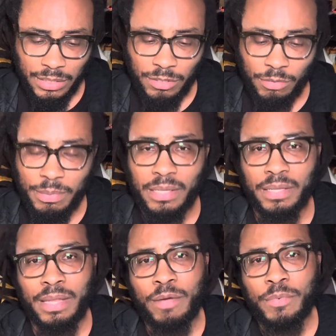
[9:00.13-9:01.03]
it's going to be
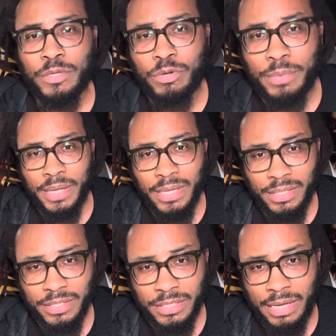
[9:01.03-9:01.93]
like we're doing
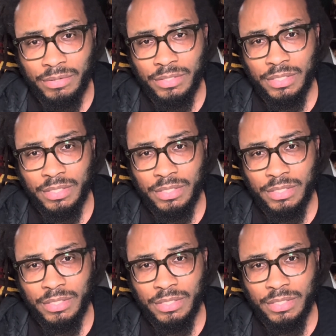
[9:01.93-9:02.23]
English now.